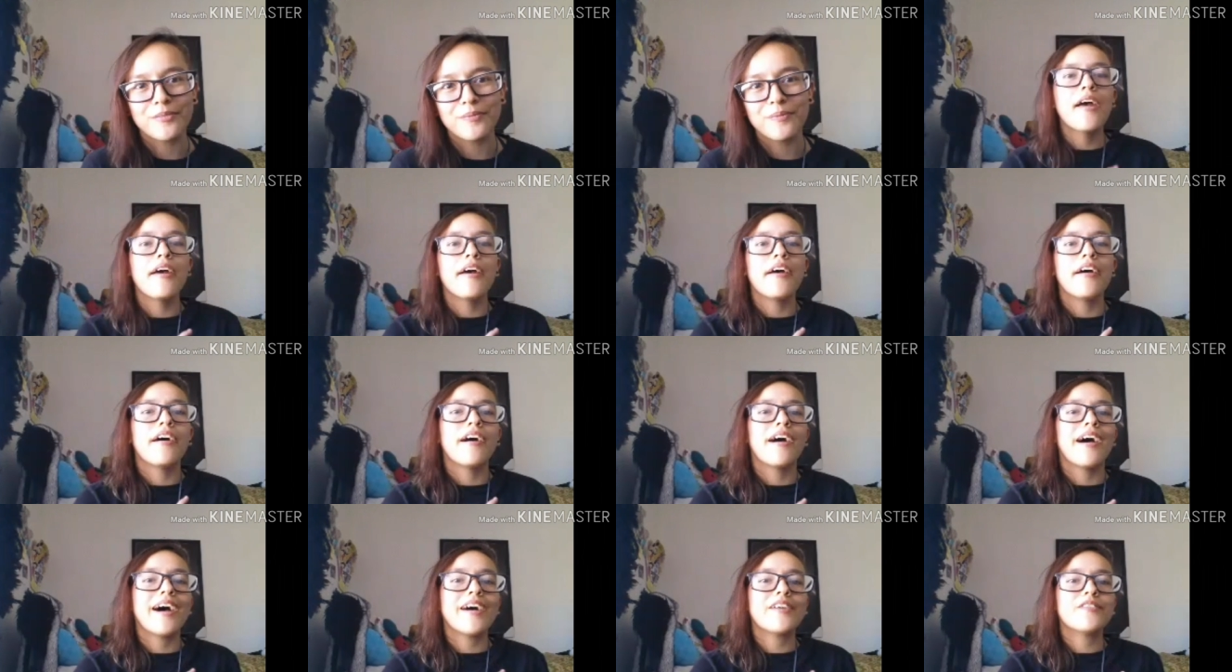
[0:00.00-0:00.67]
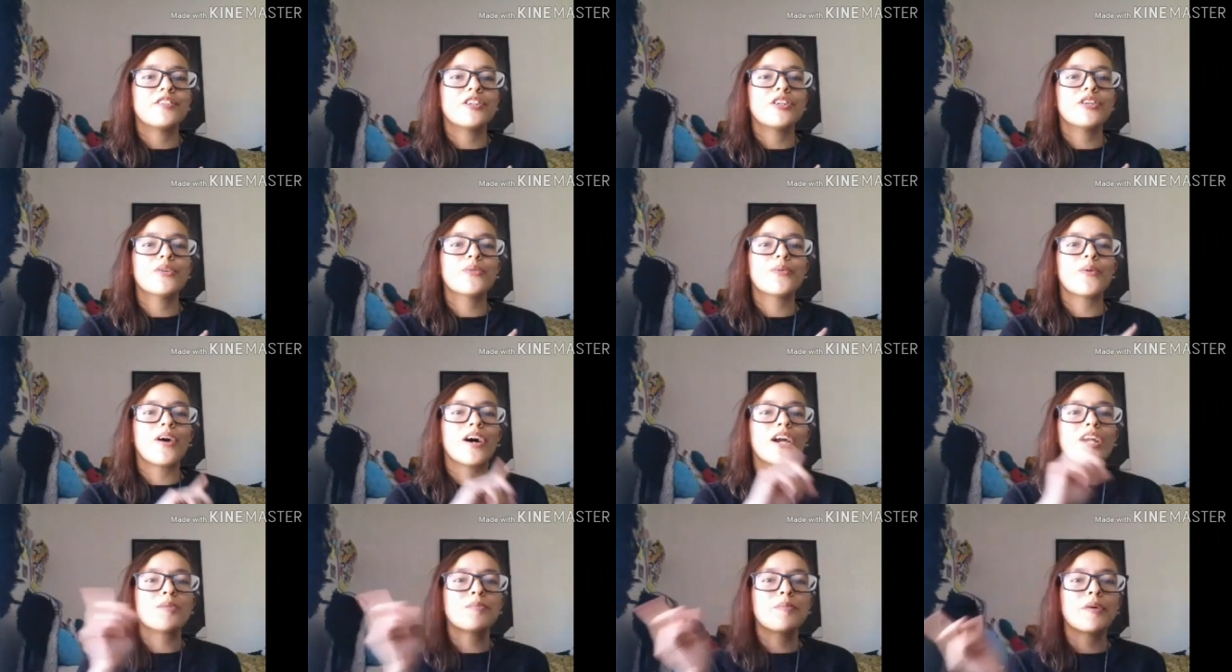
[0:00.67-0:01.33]
him. After the
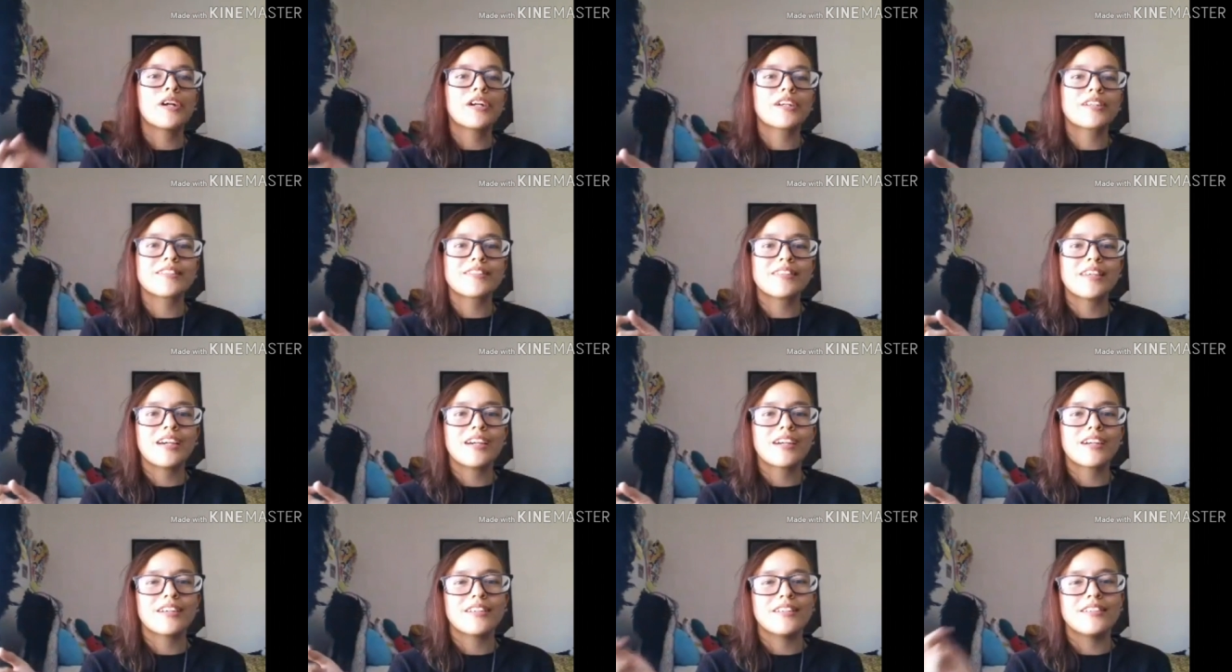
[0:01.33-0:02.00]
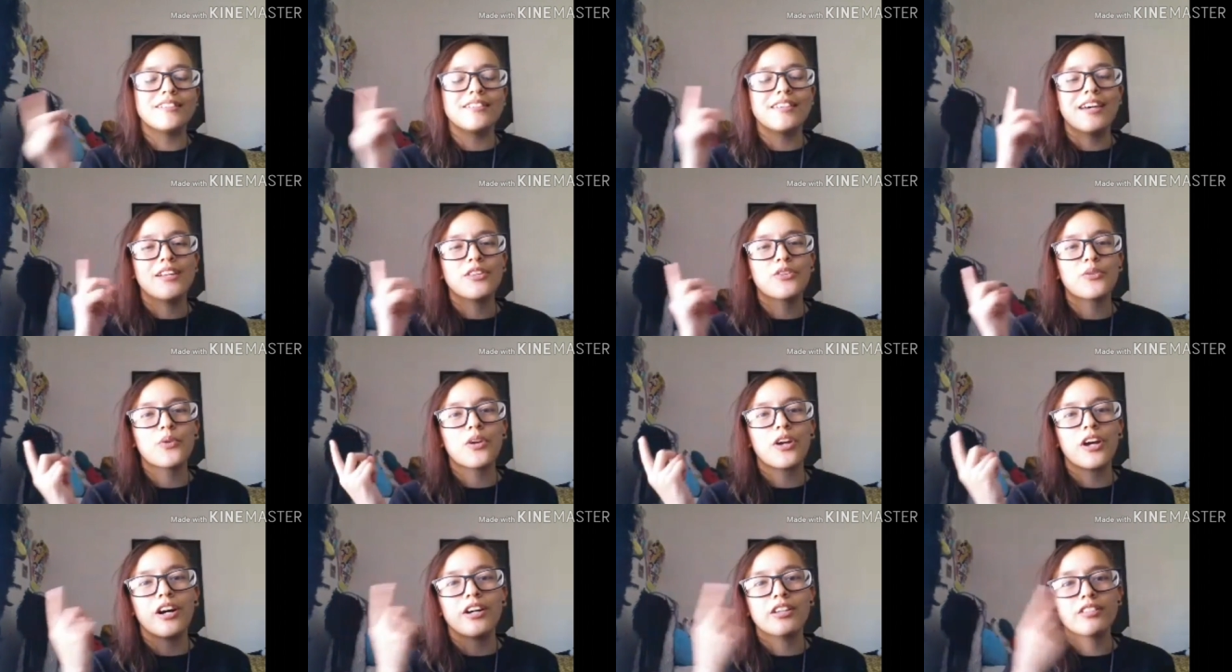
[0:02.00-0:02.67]
water park set, because
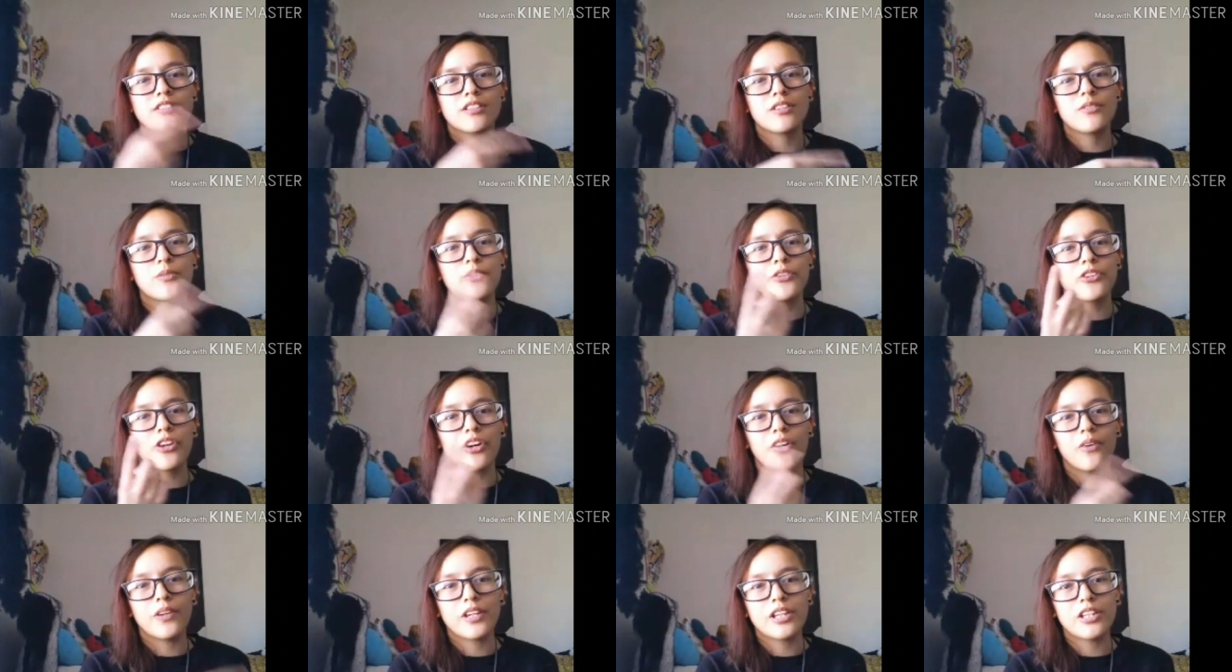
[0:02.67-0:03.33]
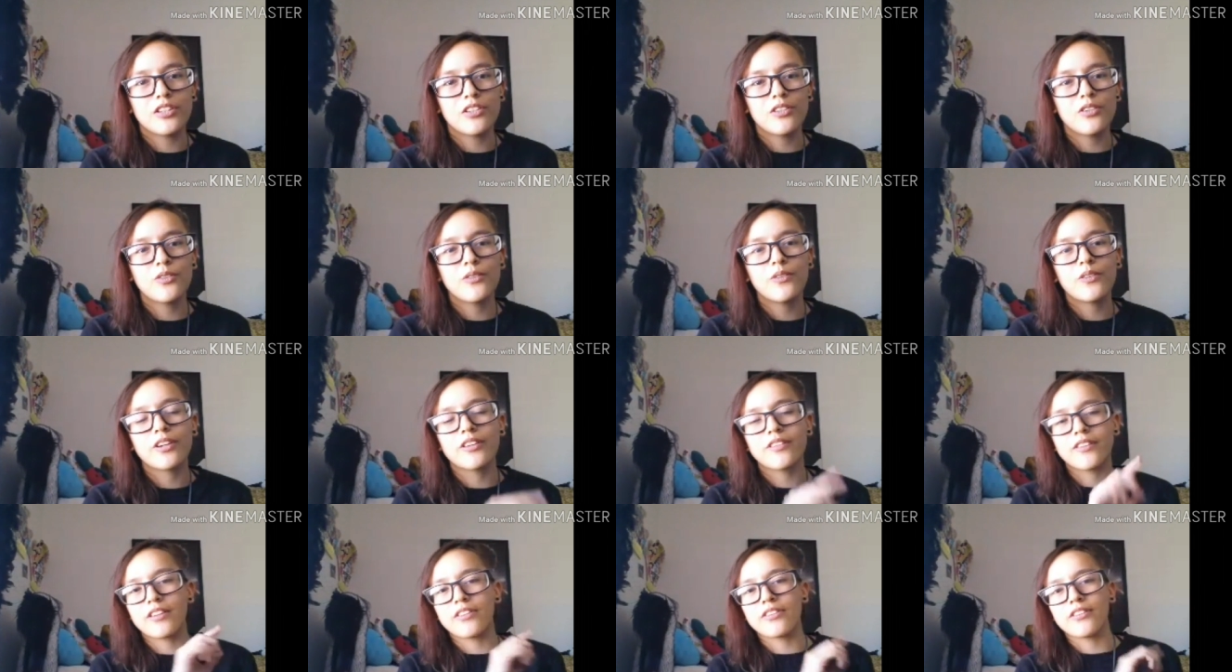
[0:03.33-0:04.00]
that's where Awsten was going to,
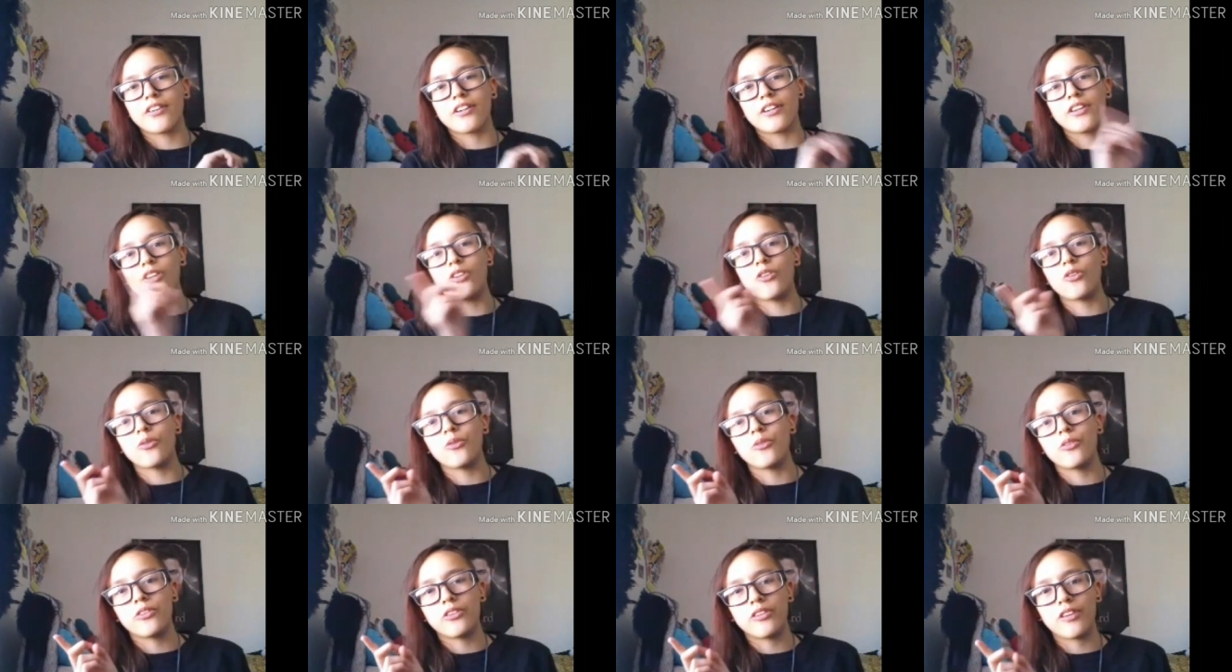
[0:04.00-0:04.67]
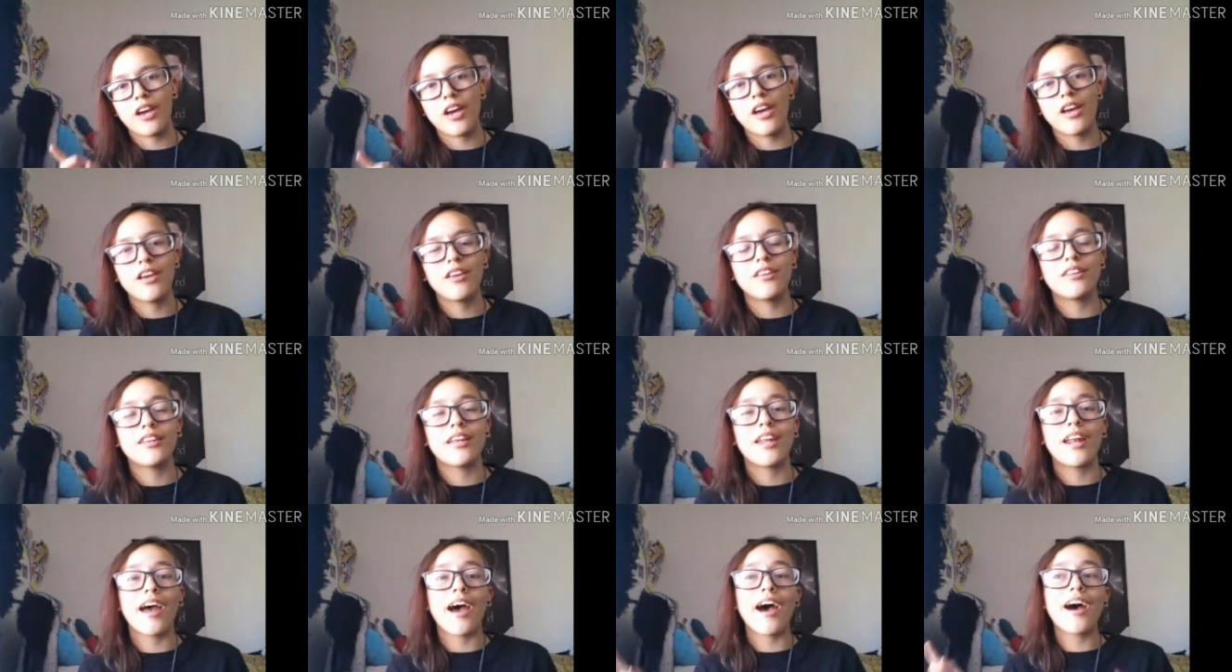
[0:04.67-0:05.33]
because I saw his set,
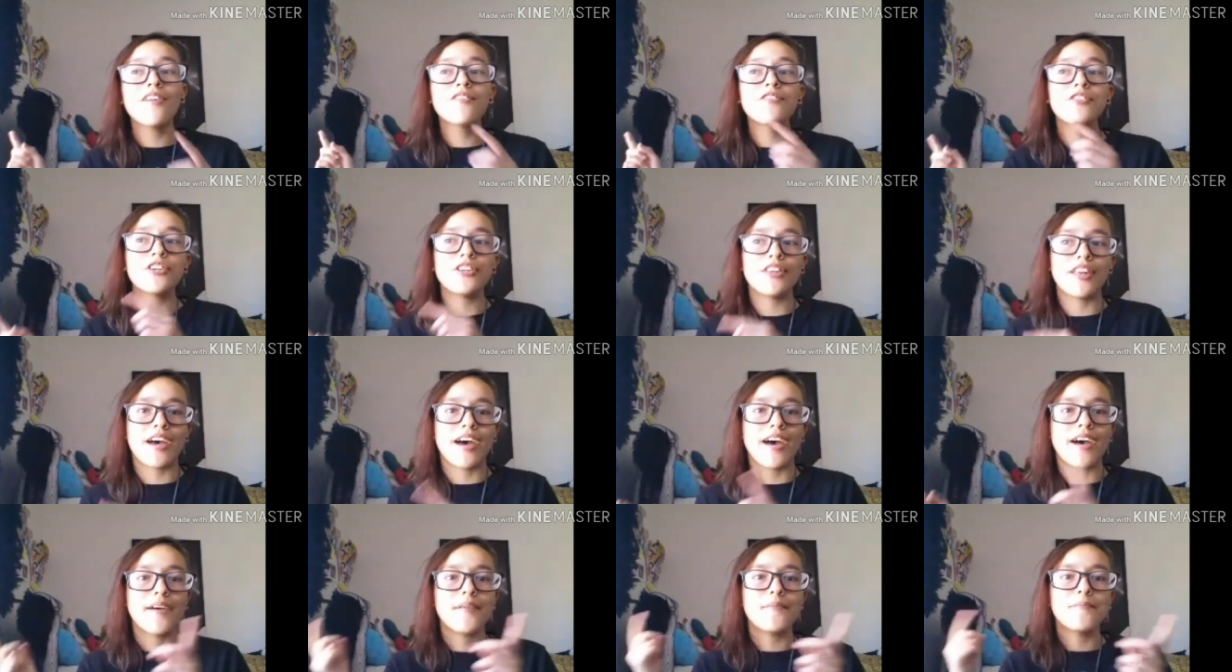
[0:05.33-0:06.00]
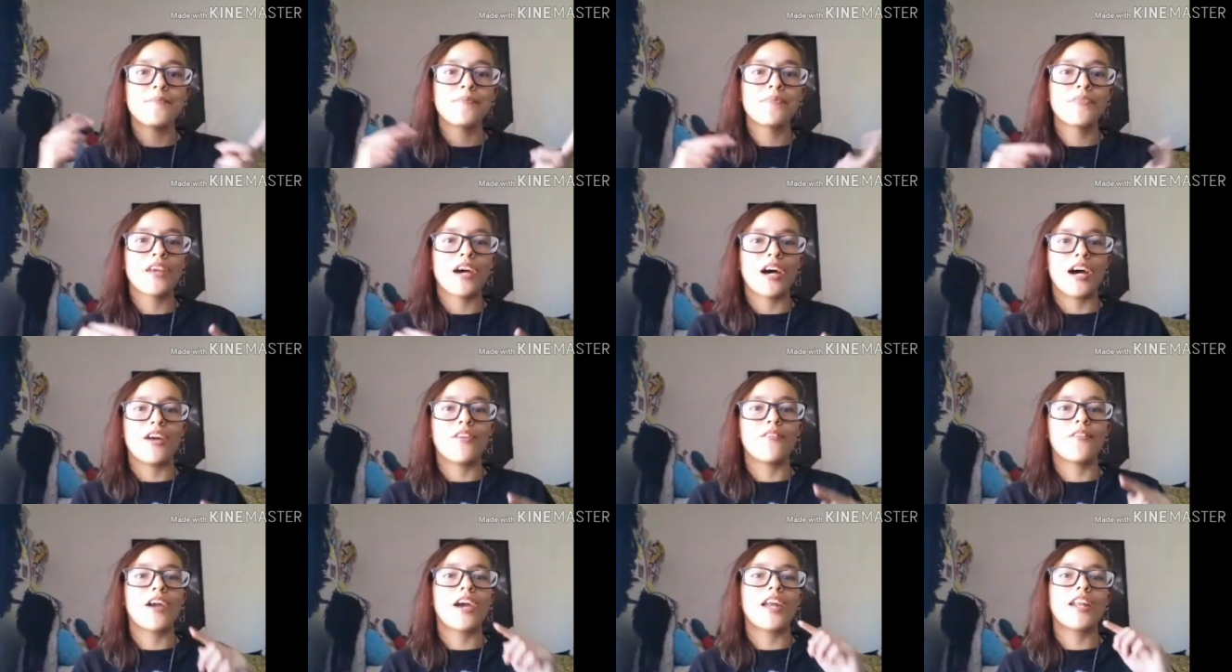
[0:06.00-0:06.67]
and then after that,
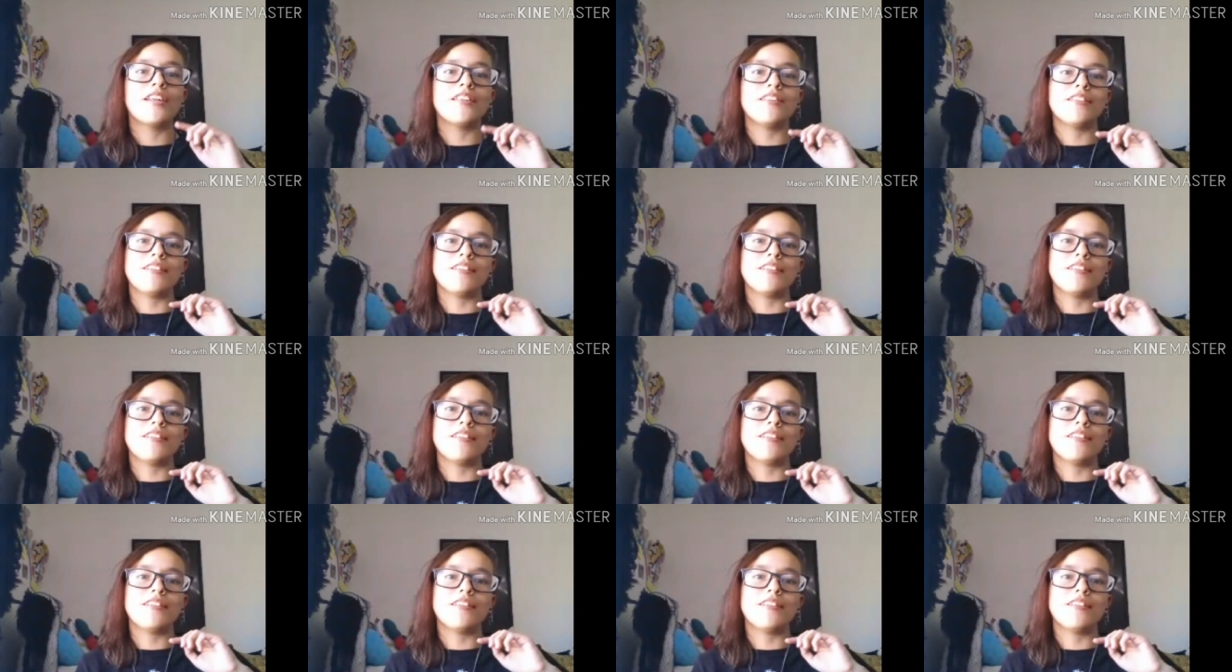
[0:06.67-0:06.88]
I ran